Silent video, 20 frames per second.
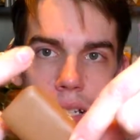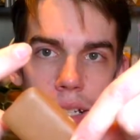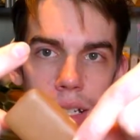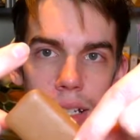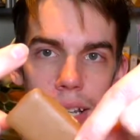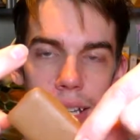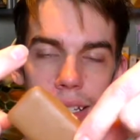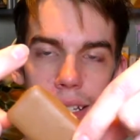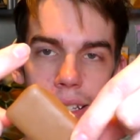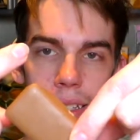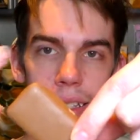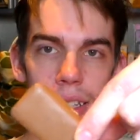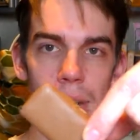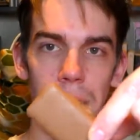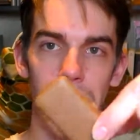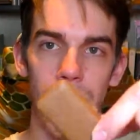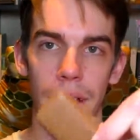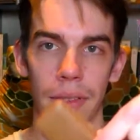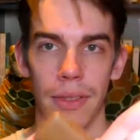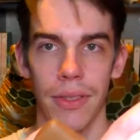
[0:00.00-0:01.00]
and into your
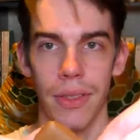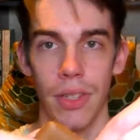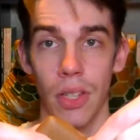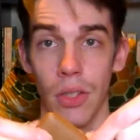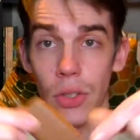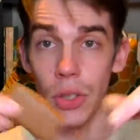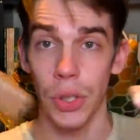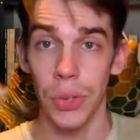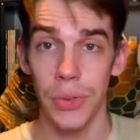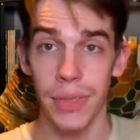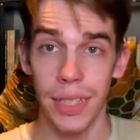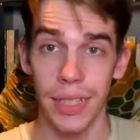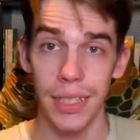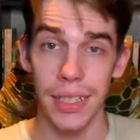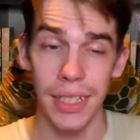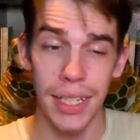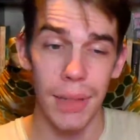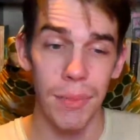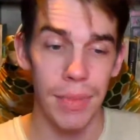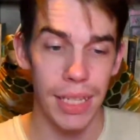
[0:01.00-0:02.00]
mouth, using the
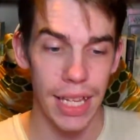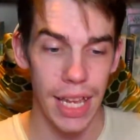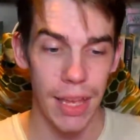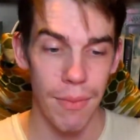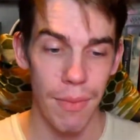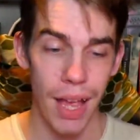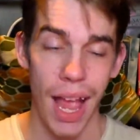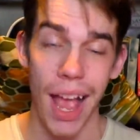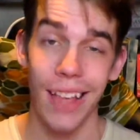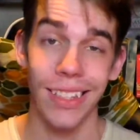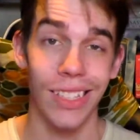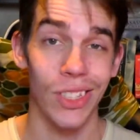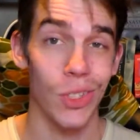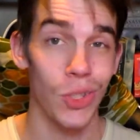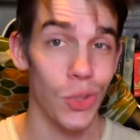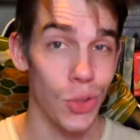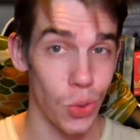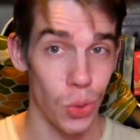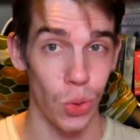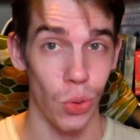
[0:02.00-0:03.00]
Tim Tam as a
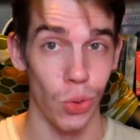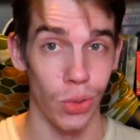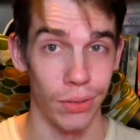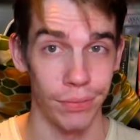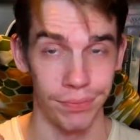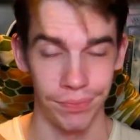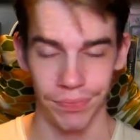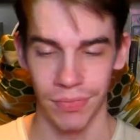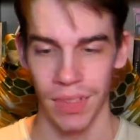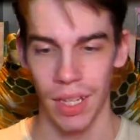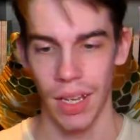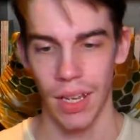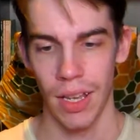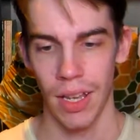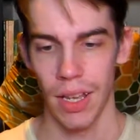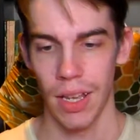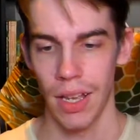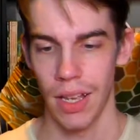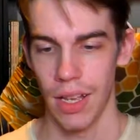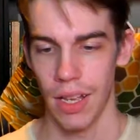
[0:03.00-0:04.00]
straw.
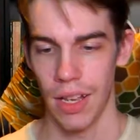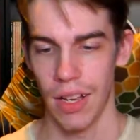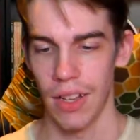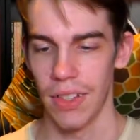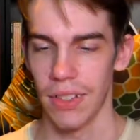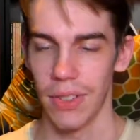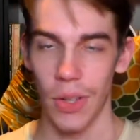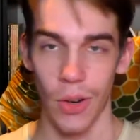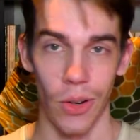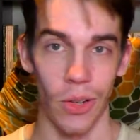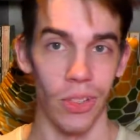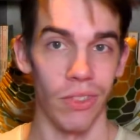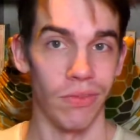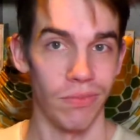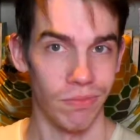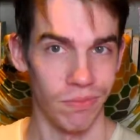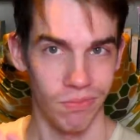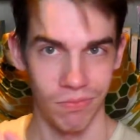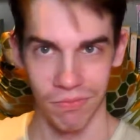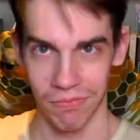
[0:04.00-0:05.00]
So,
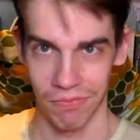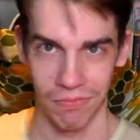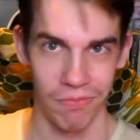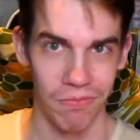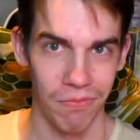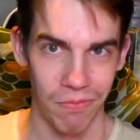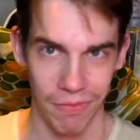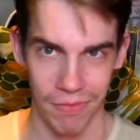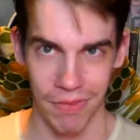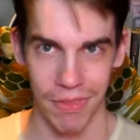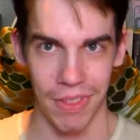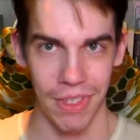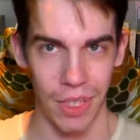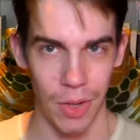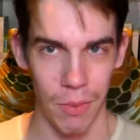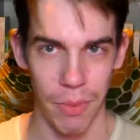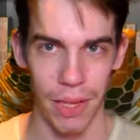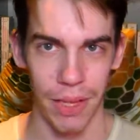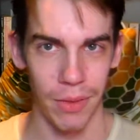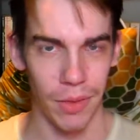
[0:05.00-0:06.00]

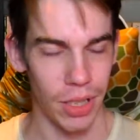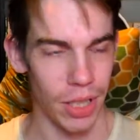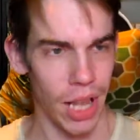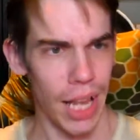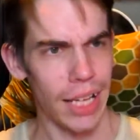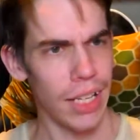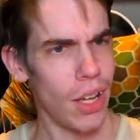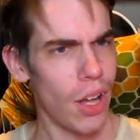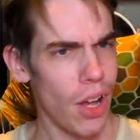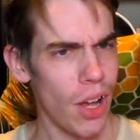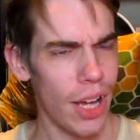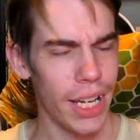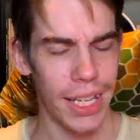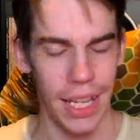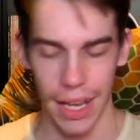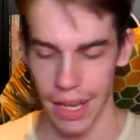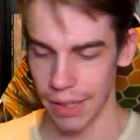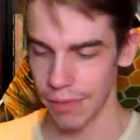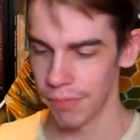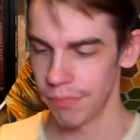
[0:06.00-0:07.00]
you're like, oh,
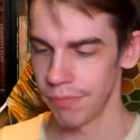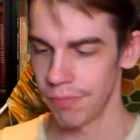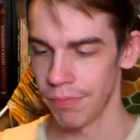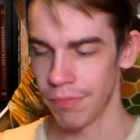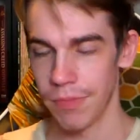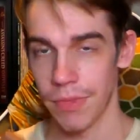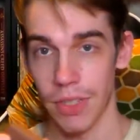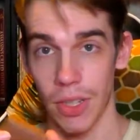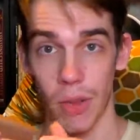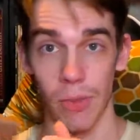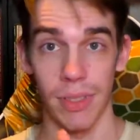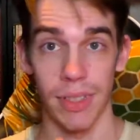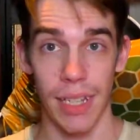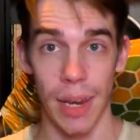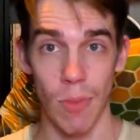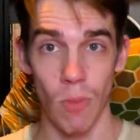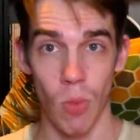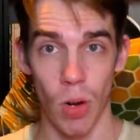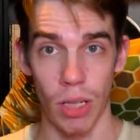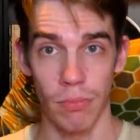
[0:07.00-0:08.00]
okay. So,
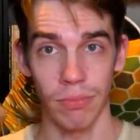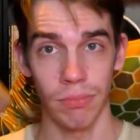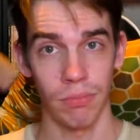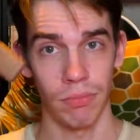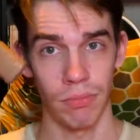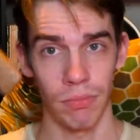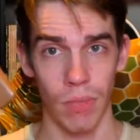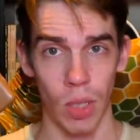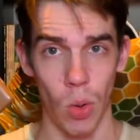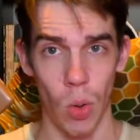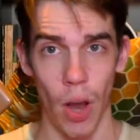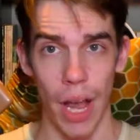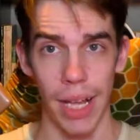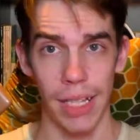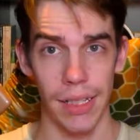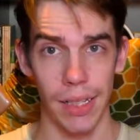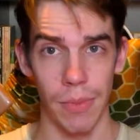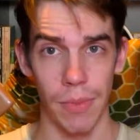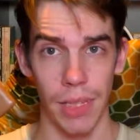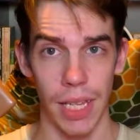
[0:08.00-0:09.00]
step 1, acquire a
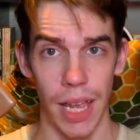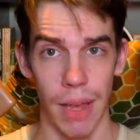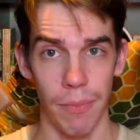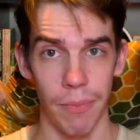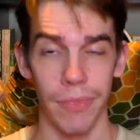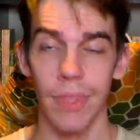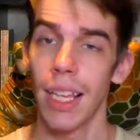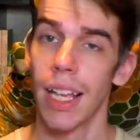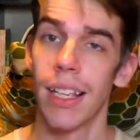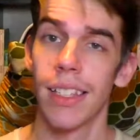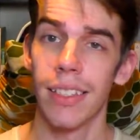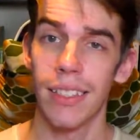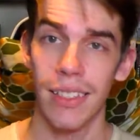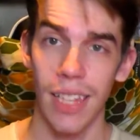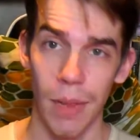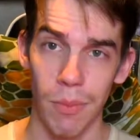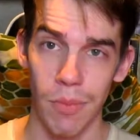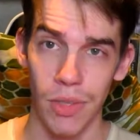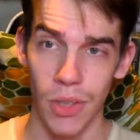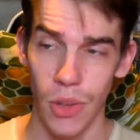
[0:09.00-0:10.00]
Tim Tam.
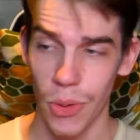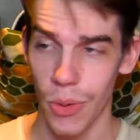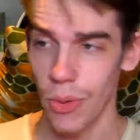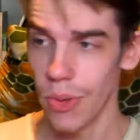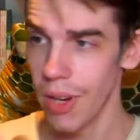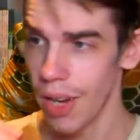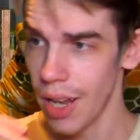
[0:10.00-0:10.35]
Step 2,